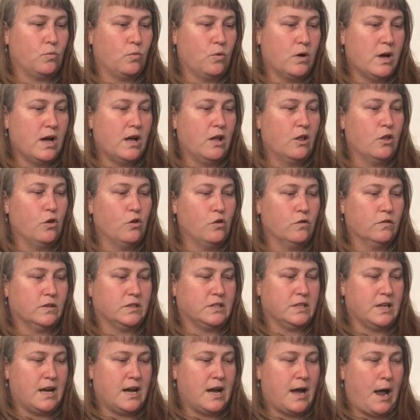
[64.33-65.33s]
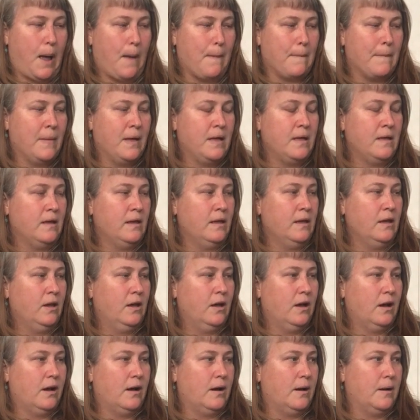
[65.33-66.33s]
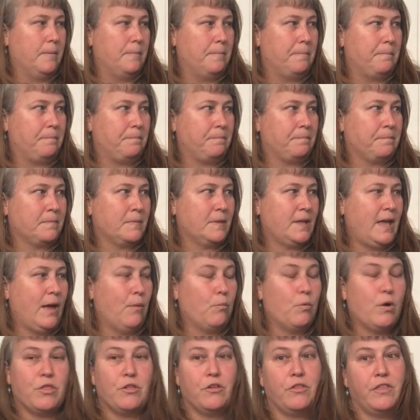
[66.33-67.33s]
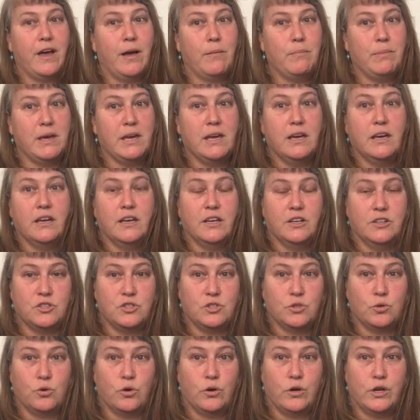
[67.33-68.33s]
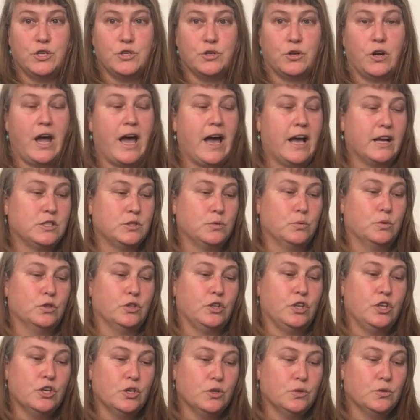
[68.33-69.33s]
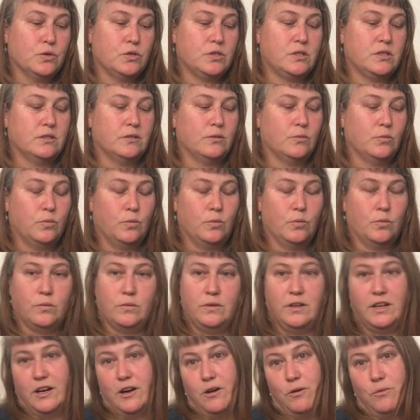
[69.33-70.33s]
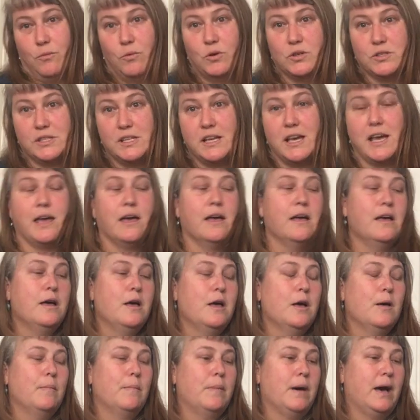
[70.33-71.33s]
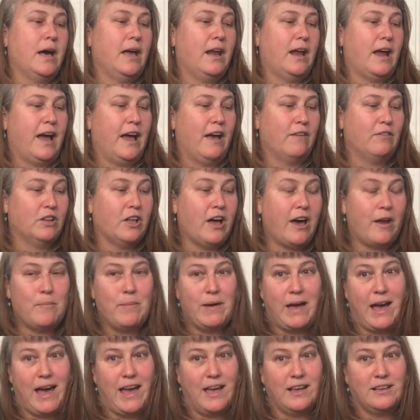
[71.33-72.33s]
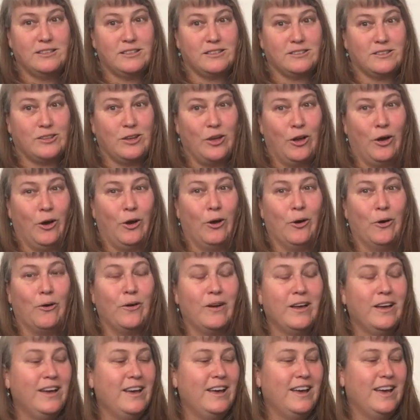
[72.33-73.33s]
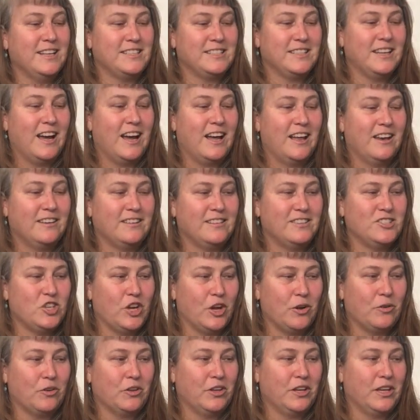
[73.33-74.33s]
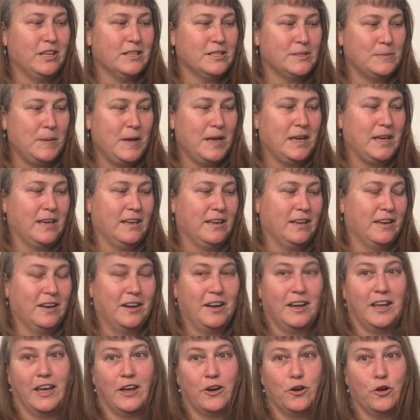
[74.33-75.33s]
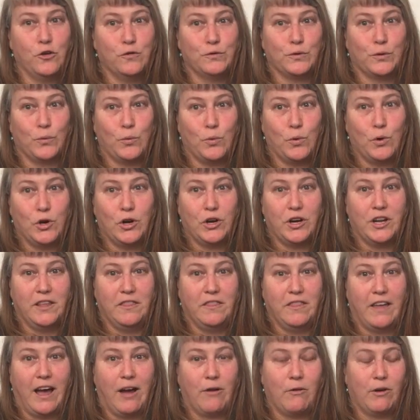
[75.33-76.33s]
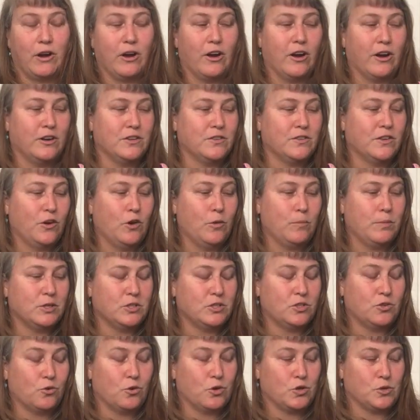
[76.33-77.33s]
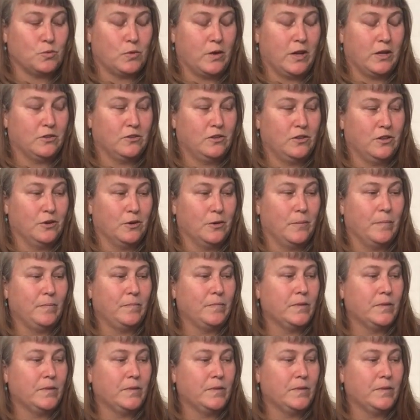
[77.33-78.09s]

well over time. Um, and whether that be in storage or actual use, you know, we'll see. But I have a lot of bags, so it's not, generally speaking, gonna get overworn in that regard, so I hope it stores well too.